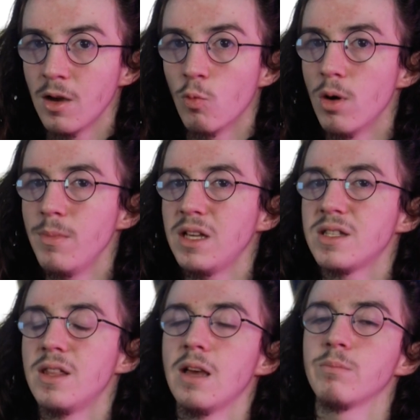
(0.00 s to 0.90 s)
What makes
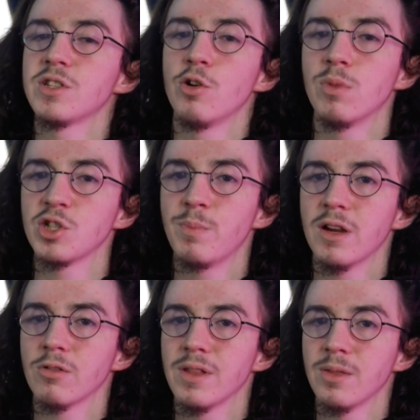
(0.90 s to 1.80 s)
them so much
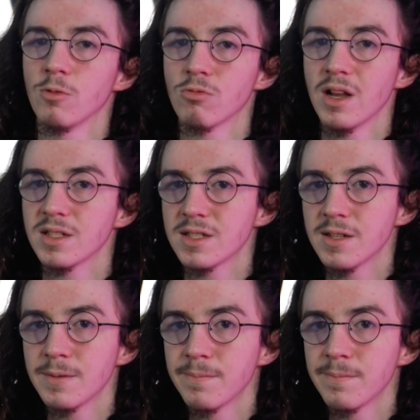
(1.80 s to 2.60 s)
better than the rest?